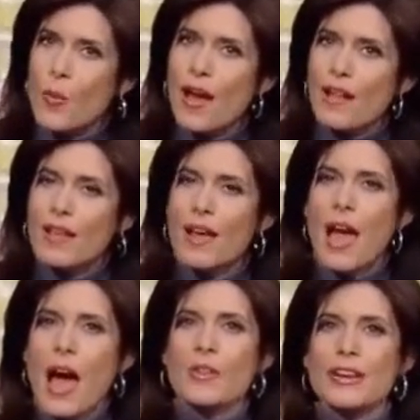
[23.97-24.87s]
Well,
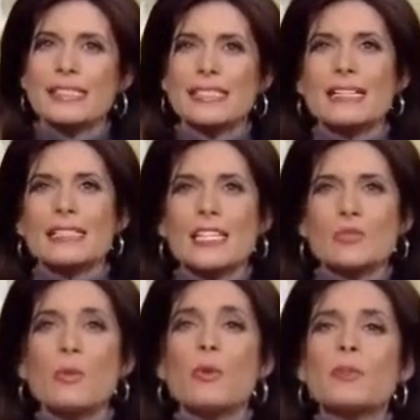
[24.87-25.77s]
our next guest
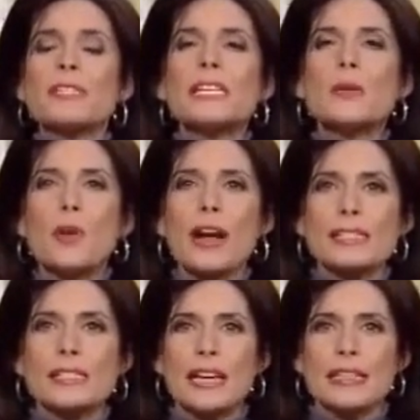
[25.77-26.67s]
says we will be seeing
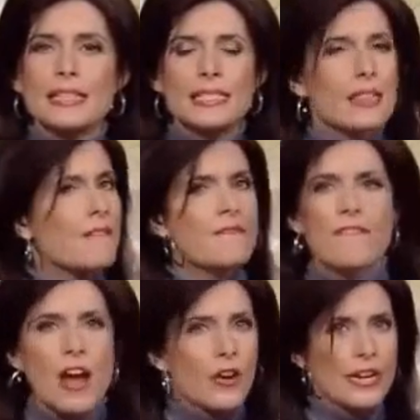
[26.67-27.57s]
prices like this in the
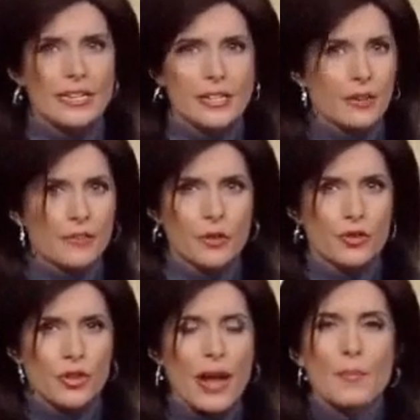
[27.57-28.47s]
very near future.